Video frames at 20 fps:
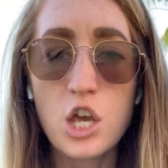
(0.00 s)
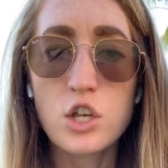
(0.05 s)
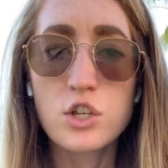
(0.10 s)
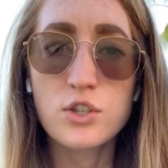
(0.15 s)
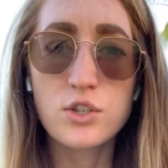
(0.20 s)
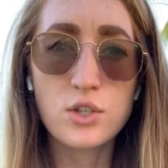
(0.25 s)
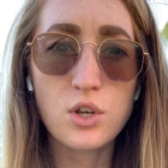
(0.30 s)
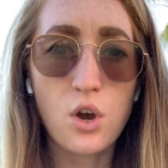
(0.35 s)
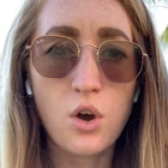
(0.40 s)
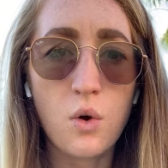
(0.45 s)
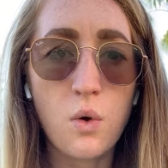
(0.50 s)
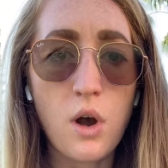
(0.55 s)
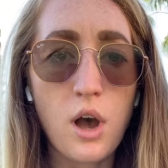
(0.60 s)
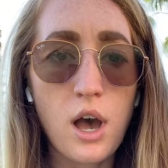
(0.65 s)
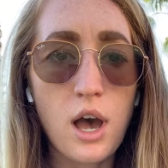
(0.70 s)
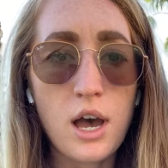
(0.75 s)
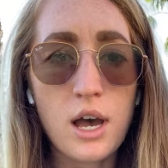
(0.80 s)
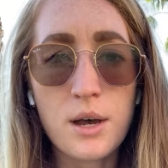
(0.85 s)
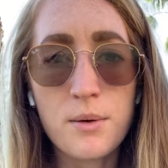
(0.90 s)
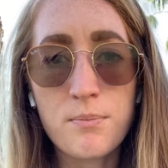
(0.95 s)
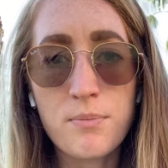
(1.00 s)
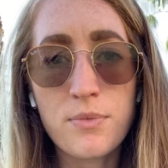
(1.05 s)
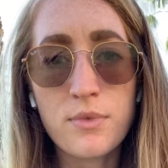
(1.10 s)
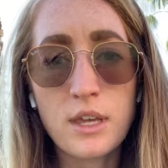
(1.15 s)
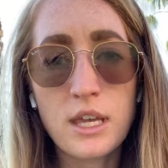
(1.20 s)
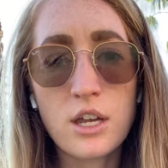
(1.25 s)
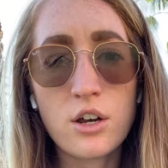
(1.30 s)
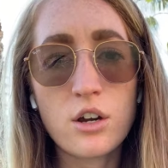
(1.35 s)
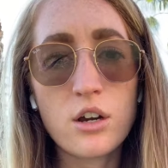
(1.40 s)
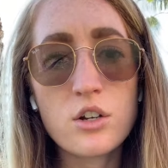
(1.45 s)

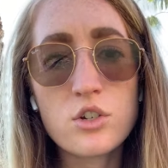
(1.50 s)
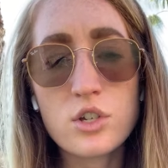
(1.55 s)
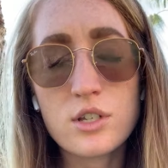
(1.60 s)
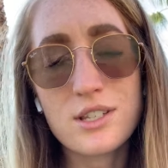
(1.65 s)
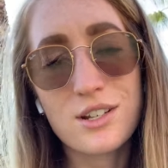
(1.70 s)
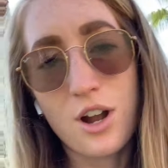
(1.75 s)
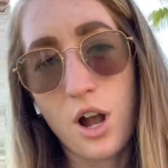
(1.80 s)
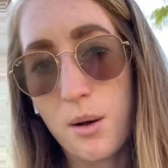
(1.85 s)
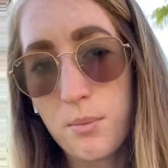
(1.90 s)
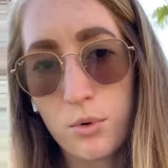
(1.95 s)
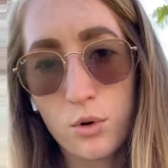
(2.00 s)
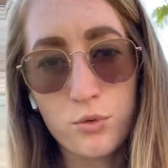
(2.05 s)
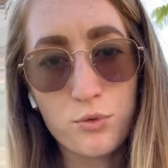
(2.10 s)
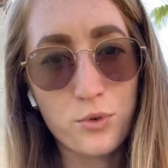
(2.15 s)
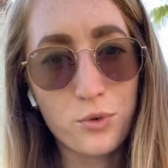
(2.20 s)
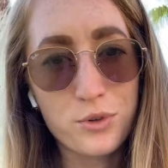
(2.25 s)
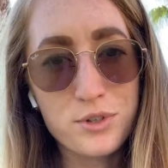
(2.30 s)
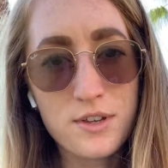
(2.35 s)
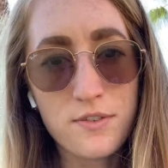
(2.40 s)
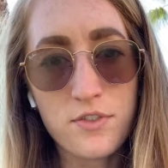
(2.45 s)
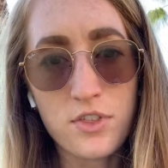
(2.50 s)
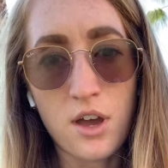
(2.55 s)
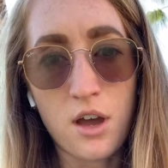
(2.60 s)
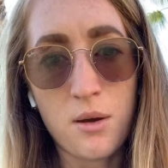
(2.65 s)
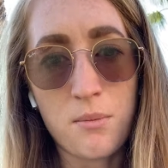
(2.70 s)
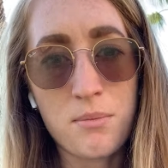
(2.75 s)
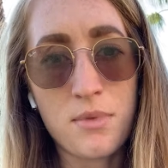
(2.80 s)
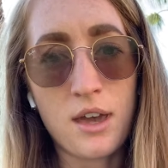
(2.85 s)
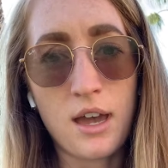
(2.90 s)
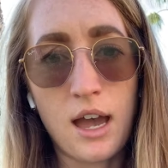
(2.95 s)
Here are just a couple of rules of
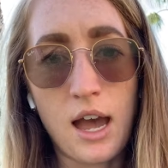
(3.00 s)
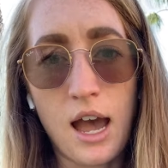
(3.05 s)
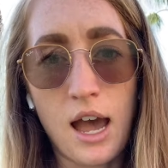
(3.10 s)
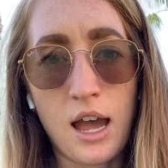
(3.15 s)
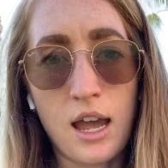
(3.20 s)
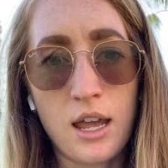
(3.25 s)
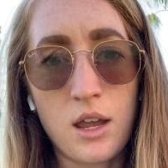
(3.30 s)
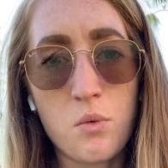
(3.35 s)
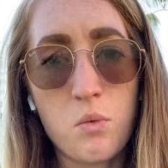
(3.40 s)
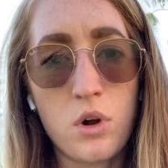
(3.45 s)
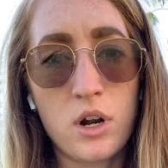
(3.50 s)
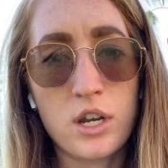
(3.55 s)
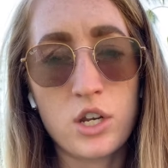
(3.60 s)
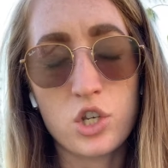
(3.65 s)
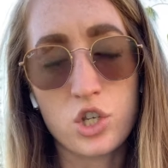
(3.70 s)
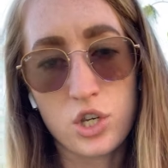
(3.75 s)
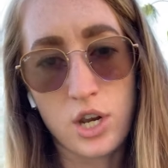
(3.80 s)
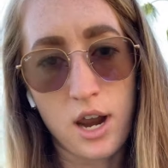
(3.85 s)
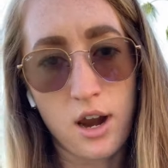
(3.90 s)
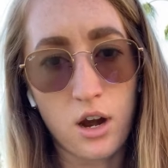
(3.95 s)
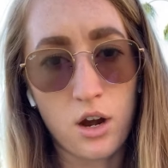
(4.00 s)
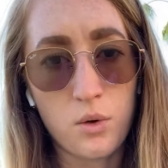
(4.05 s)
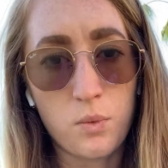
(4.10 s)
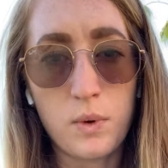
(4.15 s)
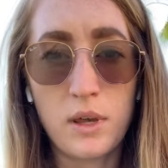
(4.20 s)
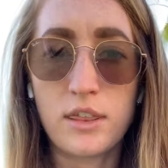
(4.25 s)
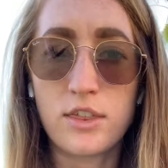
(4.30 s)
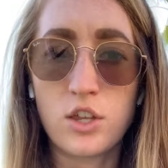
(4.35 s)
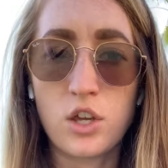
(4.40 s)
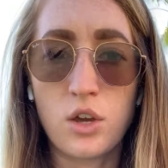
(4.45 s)
thumb that I want to share
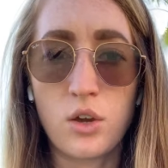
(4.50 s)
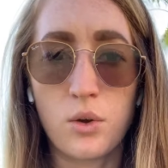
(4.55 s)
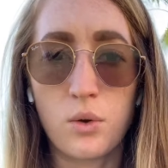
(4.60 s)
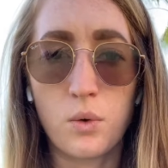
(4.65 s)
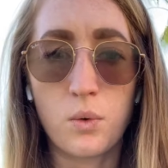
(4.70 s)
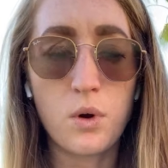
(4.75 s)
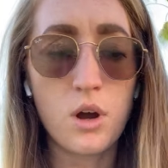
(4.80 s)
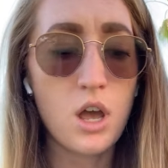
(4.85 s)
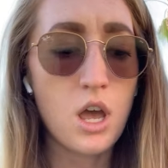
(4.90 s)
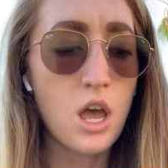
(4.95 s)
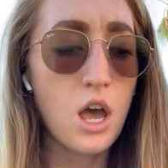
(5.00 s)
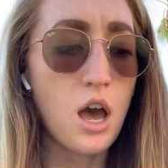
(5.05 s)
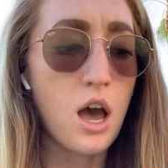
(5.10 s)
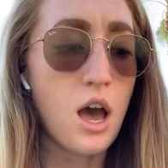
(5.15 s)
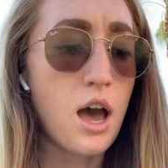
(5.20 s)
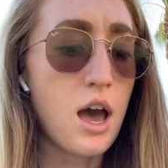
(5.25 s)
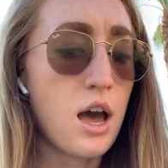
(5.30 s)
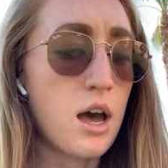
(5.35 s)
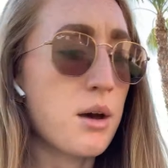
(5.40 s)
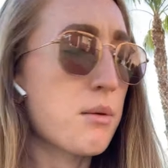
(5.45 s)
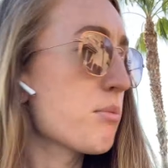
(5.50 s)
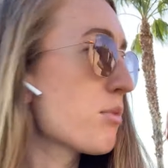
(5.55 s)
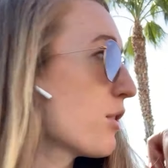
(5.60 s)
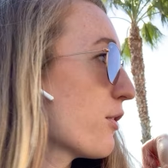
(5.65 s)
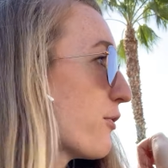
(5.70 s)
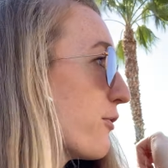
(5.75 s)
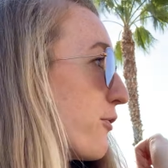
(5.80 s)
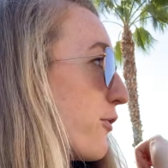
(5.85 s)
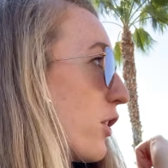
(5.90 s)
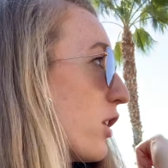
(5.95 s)
with you. The
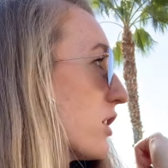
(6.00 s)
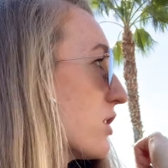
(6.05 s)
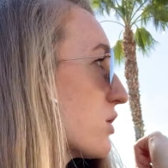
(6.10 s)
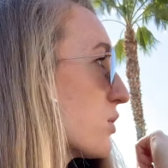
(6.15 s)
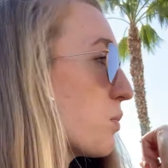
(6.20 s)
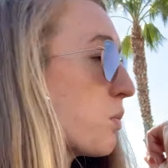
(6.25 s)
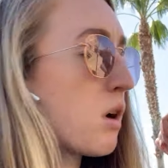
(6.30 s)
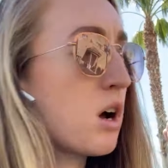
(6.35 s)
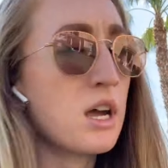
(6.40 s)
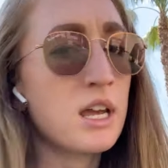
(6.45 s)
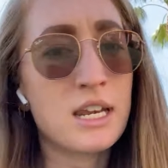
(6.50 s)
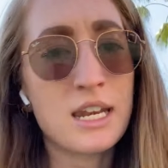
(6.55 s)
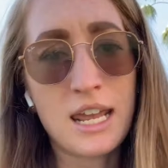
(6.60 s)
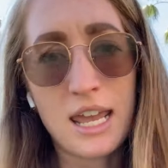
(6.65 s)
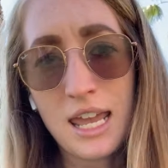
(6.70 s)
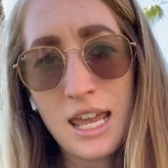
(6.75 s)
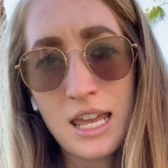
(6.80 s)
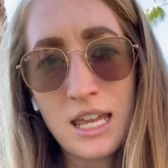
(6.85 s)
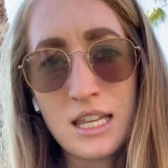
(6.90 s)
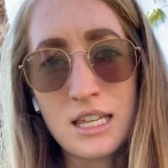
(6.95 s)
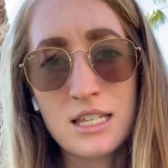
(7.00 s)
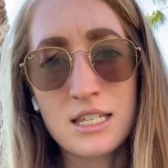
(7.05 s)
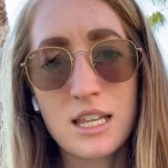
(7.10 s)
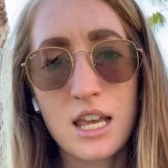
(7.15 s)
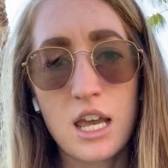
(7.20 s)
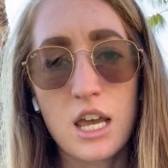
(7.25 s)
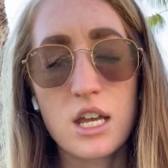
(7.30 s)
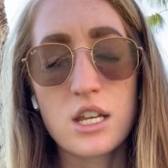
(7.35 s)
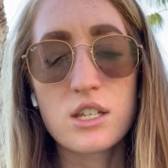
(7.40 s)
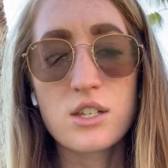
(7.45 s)
first one is
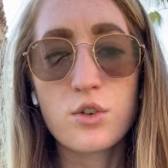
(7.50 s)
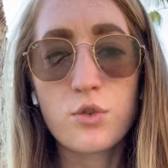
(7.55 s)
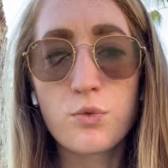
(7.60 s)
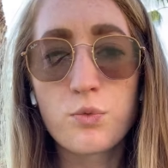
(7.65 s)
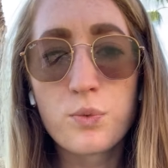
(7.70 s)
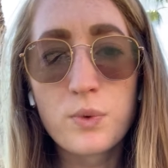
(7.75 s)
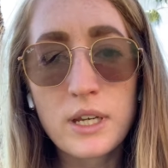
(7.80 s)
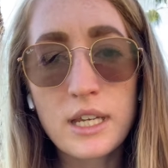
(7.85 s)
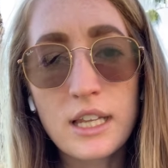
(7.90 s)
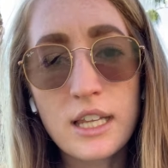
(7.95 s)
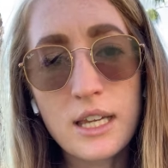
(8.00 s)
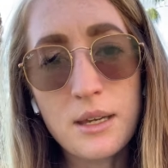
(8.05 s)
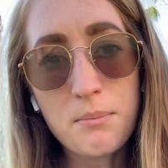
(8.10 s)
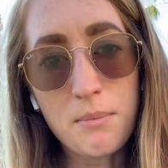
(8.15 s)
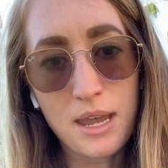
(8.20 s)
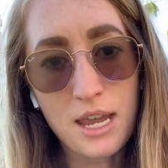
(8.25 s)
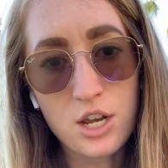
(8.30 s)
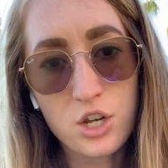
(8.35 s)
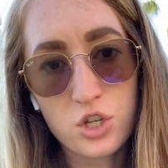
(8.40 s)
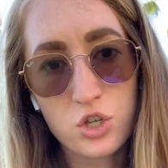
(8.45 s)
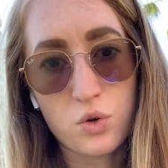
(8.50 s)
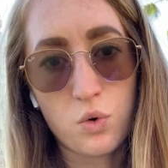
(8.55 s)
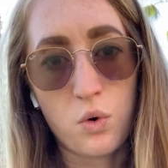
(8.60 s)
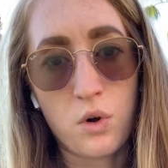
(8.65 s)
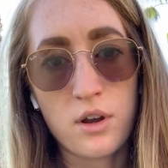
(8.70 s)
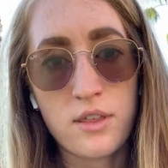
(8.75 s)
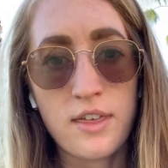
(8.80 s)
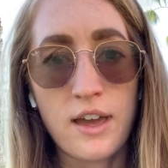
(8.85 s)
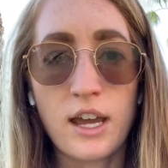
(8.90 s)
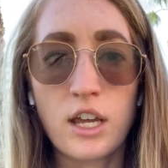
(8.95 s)
to really make
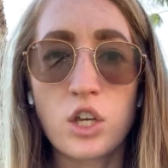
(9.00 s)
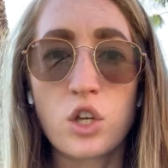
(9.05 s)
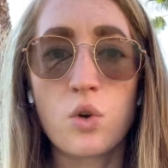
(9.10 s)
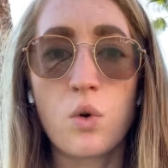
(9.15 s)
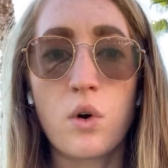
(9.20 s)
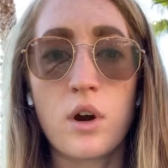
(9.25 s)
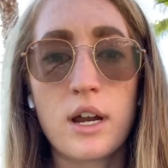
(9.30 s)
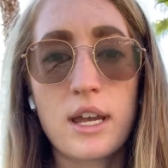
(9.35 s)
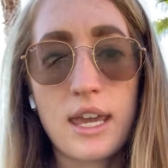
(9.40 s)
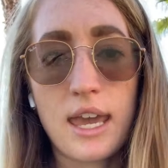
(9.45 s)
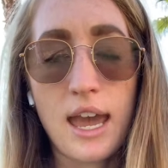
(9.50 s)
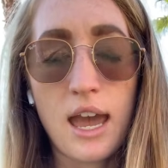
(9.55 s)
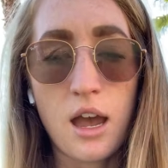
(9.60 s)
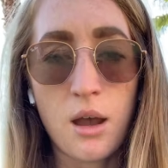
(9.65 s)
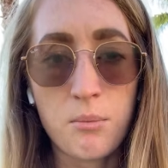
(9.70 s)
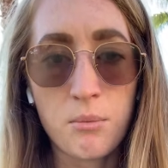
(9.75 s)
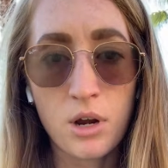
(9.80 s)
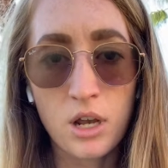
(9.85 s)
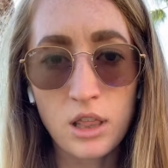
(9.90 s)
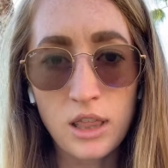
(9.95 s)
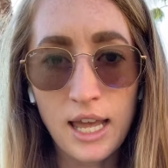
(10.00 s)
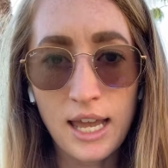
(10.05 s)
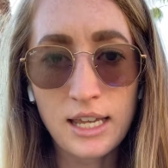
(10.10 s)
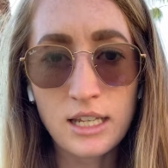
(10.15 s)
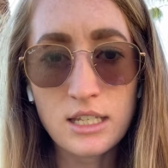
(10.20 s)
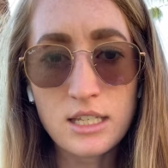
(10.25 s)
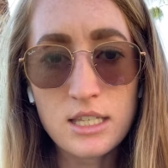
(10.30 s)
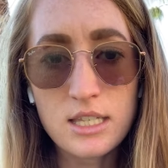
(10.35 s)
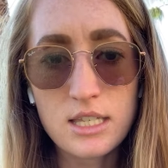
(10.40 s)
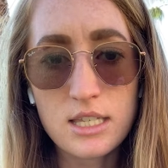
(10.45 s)
sure that your camera
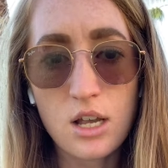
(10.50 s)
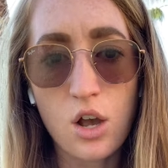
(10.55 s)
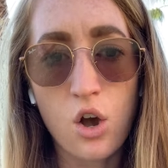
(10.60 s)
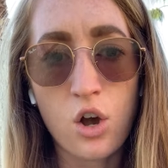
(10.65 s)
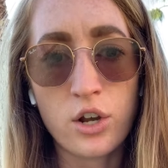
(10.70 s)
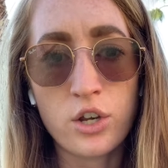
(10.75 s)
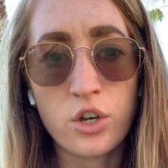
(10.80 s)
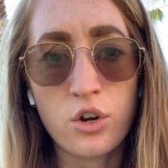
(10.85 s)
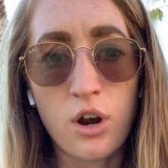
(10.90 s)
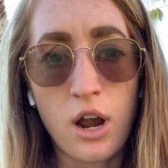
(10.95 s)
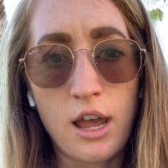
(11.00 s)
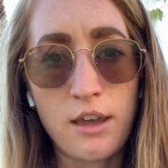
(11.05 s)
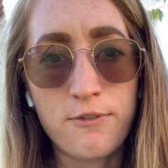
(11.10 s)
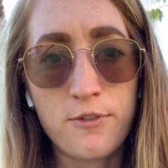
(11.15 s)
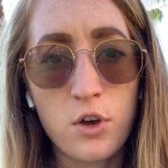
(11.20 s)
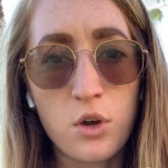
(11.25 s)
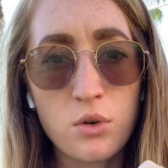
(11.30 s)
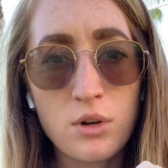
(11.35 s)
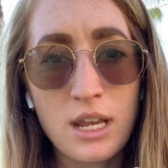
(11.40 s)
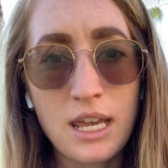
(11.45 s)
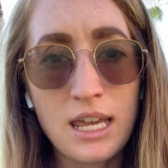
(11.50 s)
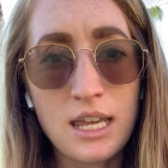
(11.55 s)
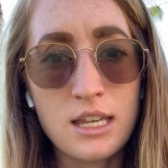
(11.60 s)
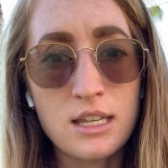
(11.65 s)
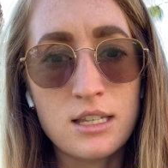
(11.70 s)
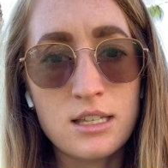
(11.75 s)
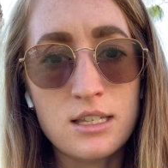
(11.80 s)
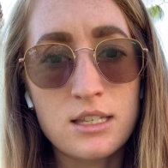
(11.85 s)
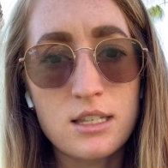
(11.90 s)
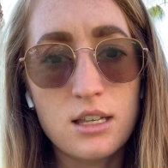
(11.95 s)
lens on your iPhone
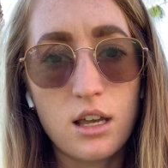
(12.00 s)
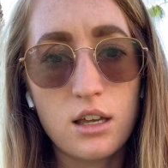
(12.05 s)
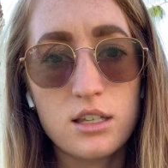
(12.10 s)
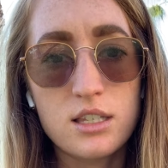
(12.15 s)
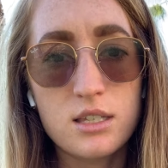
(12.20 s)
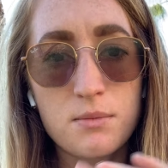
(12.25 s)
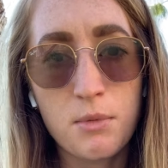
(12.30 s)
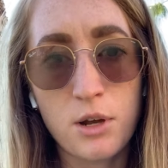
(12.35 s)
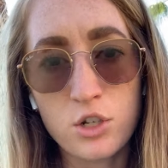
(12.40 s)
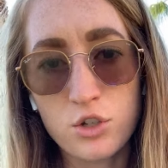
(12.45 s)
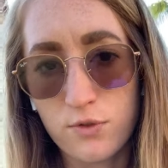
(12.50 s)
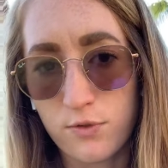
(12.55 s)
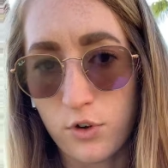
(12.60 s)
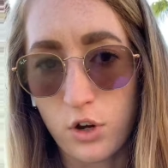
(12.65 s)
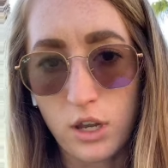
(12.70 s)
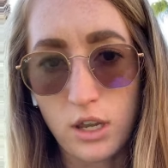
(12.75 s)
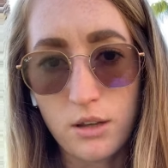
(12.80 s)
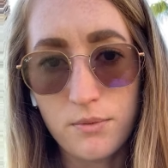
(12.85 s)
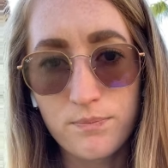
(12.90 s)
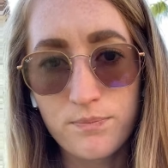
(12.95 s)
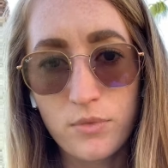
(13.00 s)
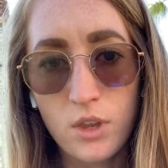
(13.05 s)
is smudge free.